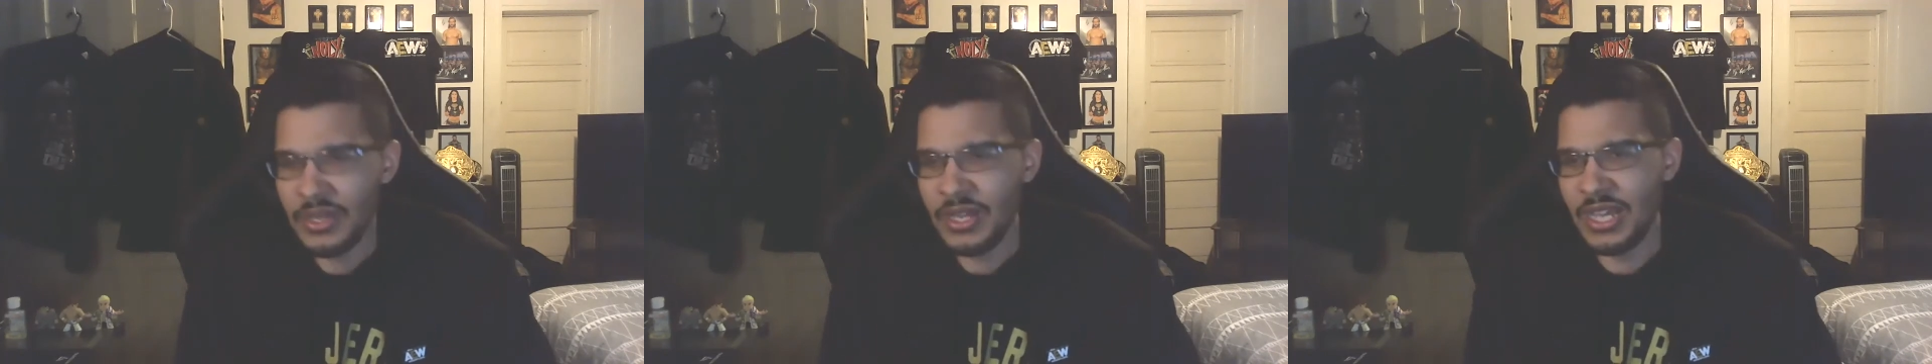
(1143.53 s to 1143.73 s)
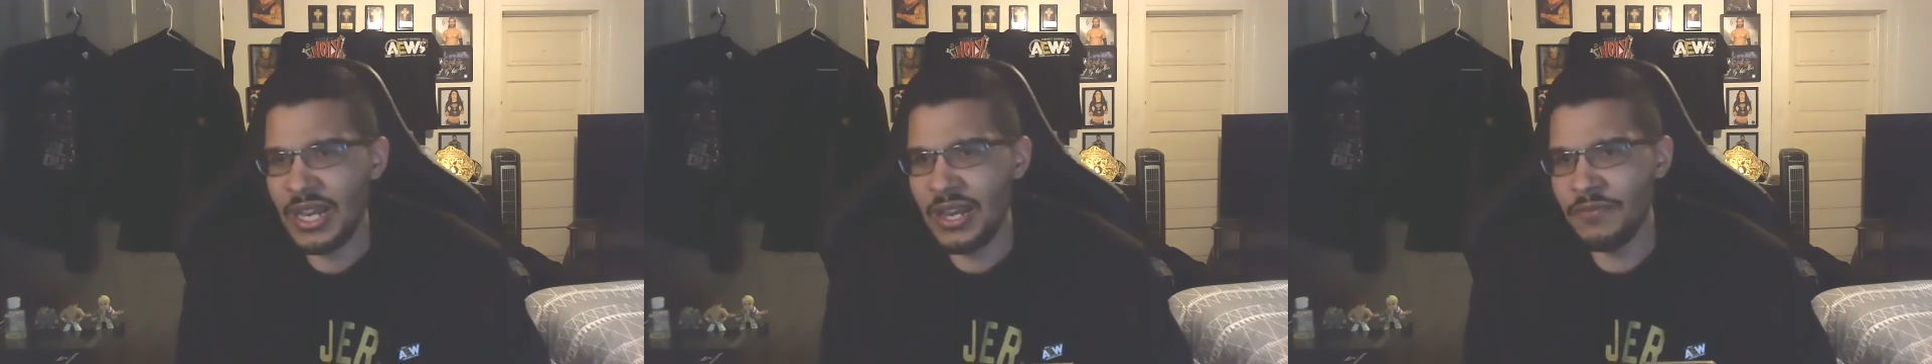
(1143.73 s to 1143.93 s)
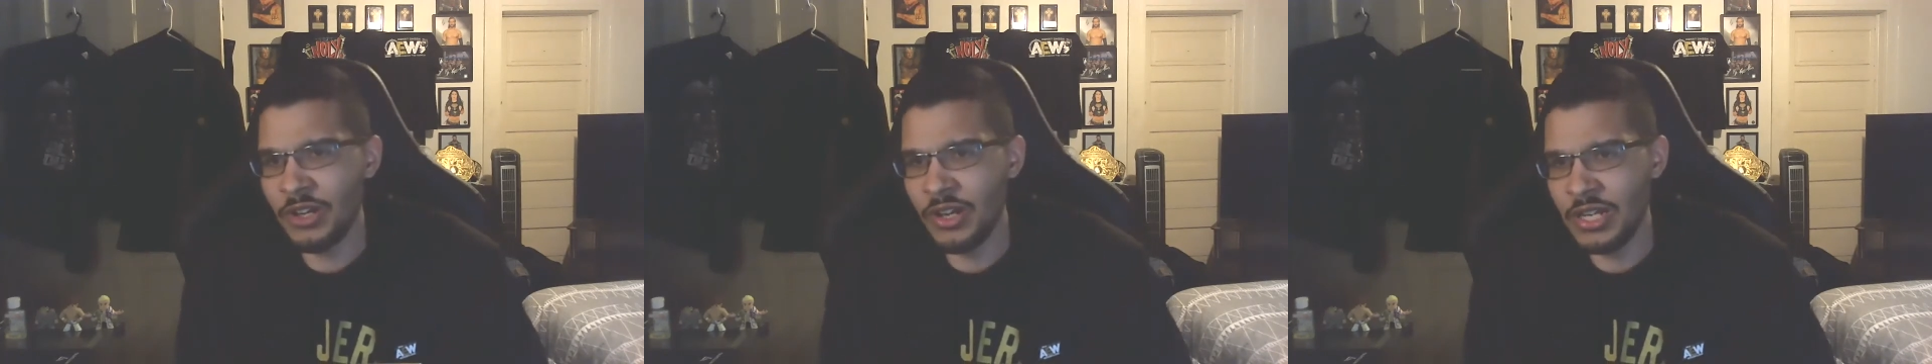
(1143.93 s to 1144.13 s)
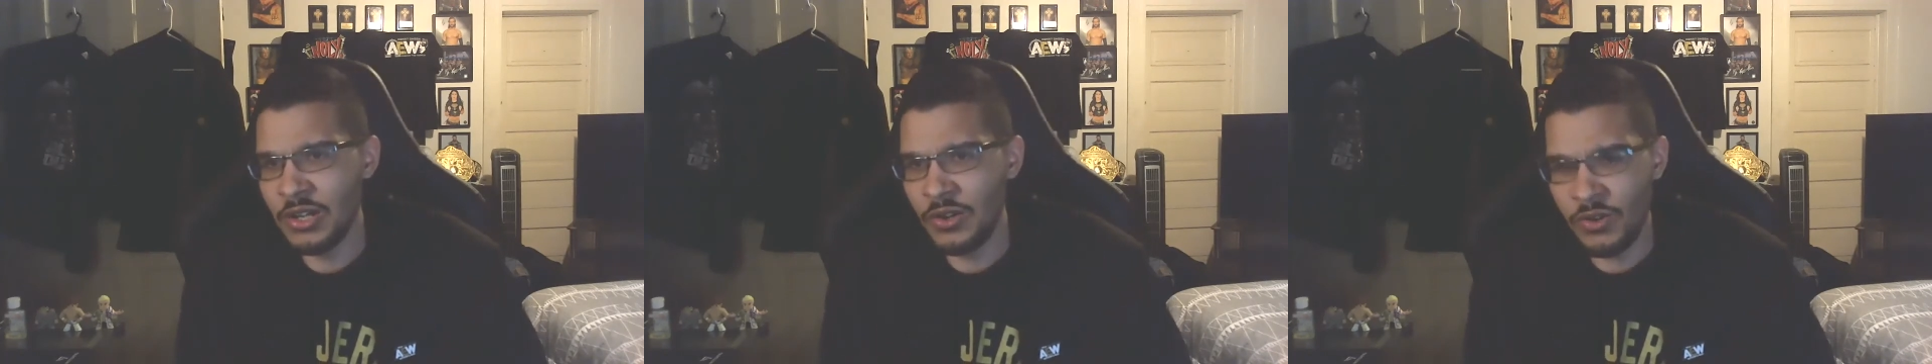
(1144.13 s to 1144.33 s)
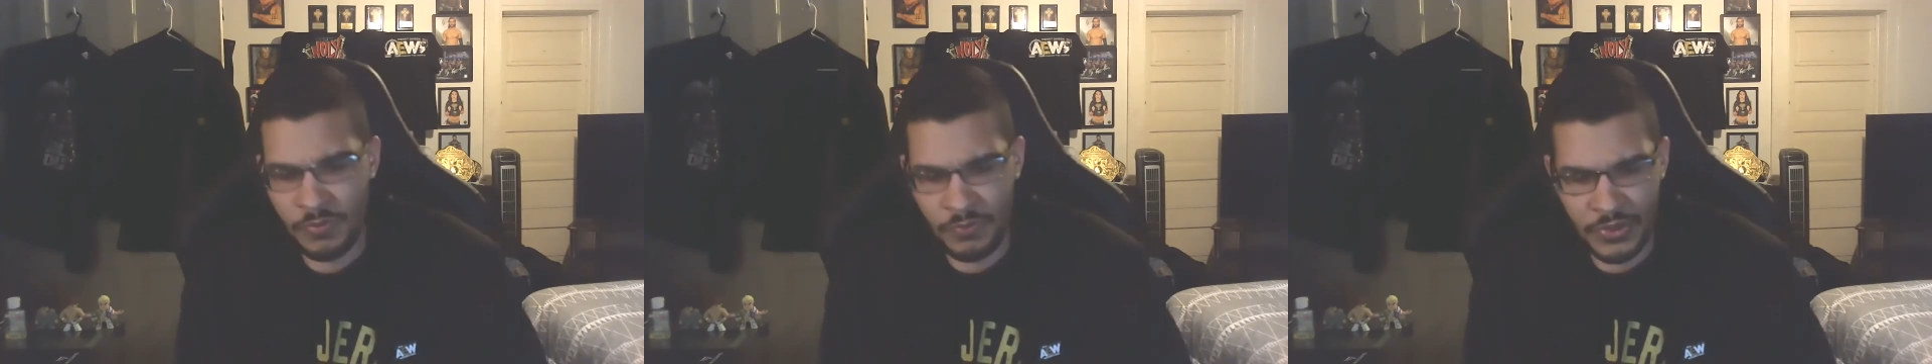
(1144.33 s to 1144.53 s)
And I have no idea
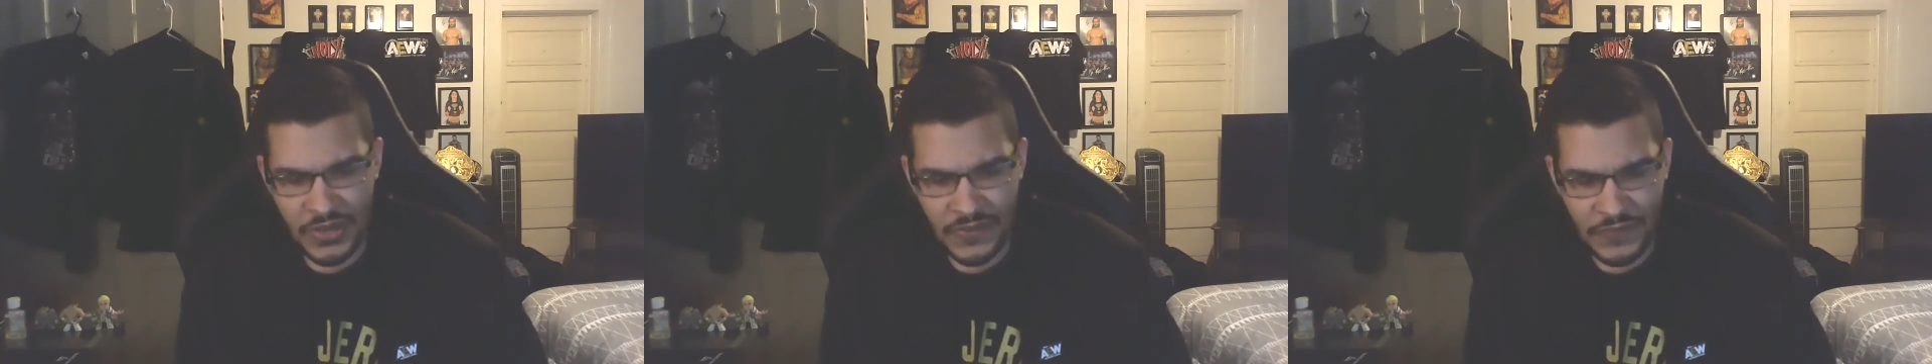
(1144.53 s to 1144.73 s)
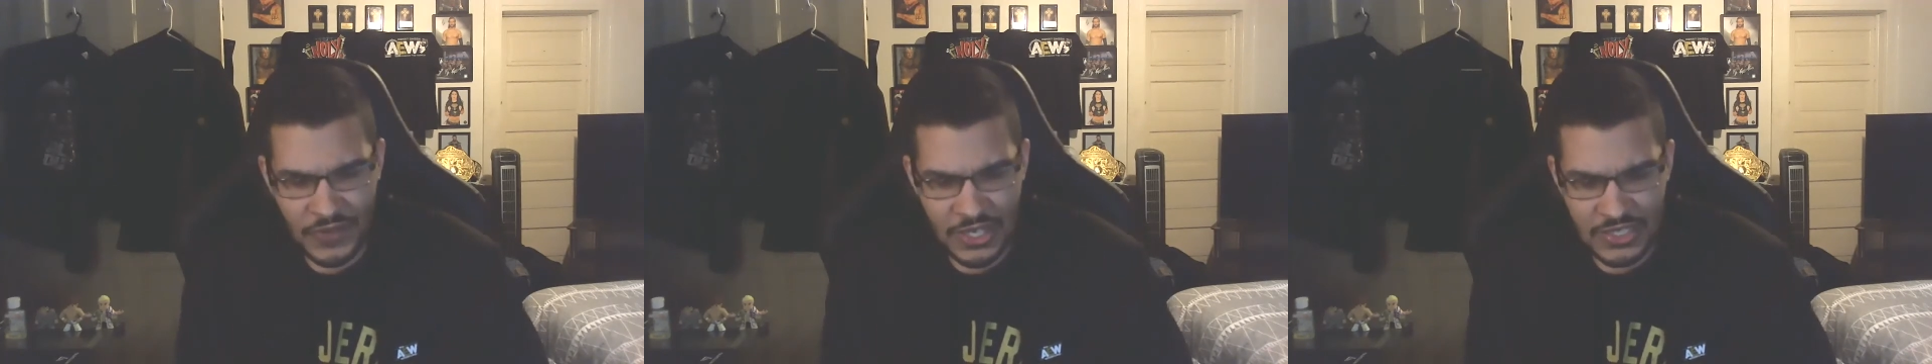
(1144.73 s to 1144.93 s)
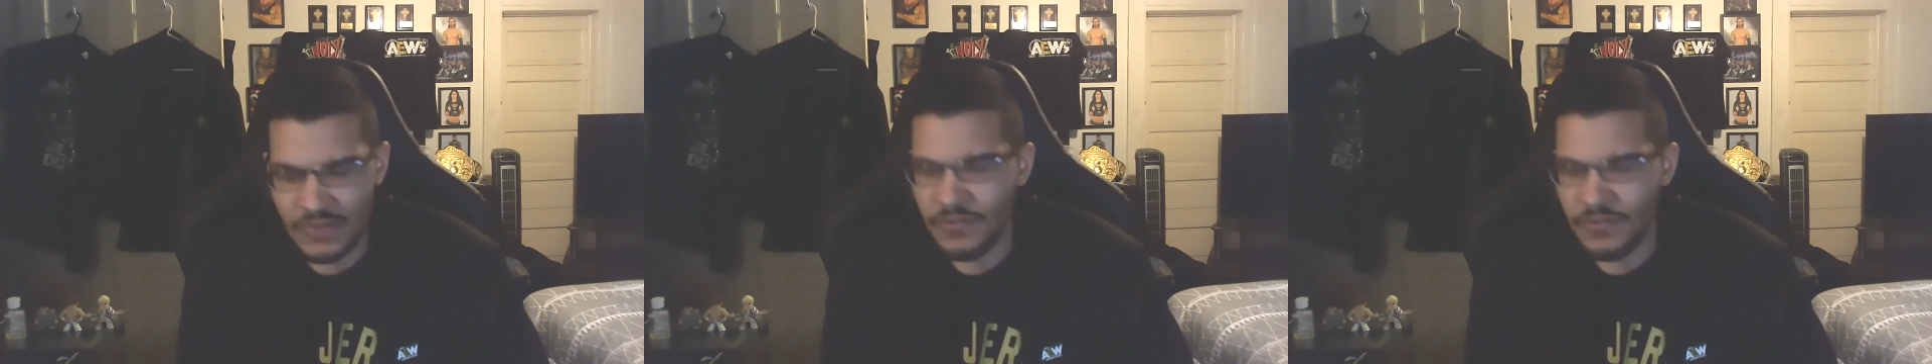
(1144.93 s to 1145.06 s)
who Puff is.